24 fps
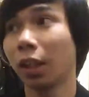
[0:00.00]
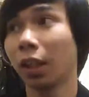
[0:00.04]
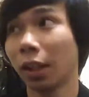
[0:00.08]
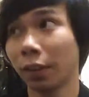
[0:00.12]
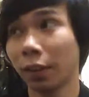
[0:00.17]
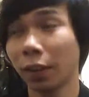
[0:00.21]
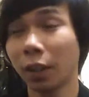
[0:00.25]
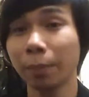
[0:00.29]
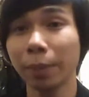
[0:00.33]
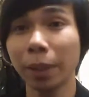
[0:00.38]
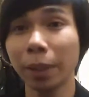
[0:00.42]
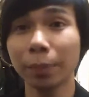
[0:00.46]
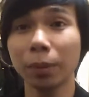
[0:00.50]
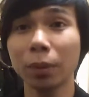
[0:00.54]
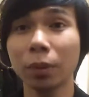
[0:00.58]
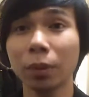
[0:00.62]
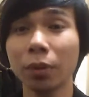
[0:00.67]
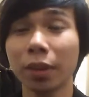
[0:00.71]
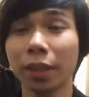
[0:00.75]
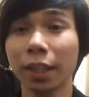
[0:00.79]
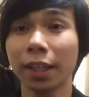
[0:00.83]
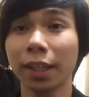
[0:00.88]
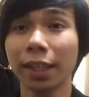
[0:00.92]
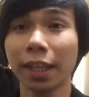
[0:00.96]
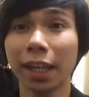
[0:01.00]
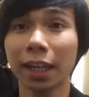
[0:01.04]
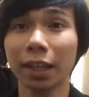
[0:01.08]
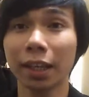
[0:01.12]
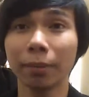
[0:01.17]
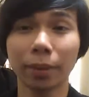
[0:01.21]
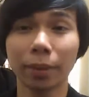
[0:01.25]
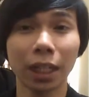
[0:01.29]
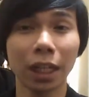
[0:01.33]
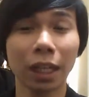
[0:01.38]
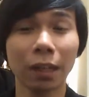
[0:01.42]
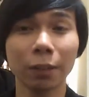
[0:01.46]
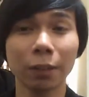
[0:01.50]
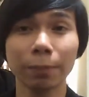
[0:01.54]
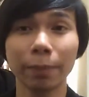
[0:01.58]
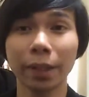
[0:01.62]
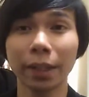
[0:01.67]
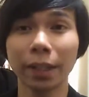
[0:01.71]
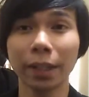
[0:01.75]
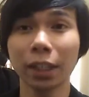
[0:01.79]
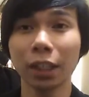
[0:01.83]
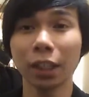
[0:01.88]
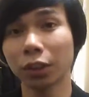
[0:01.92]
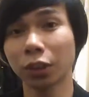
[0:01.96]
There are people who think that perhaps
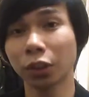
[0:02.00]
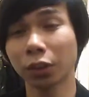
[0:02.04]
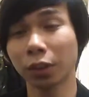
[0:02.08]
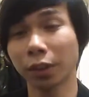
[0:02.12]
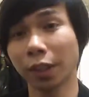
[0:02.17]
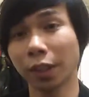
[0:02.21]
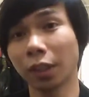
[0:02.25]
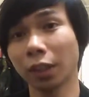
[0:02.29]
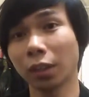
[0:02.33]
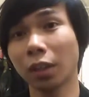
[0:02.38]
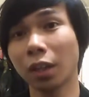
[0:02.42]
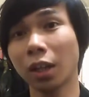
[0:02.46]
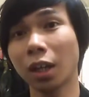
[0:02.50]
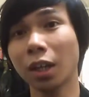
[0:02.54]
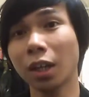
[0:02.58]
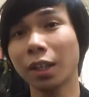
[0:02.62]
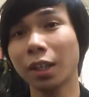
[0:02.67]
by studying law,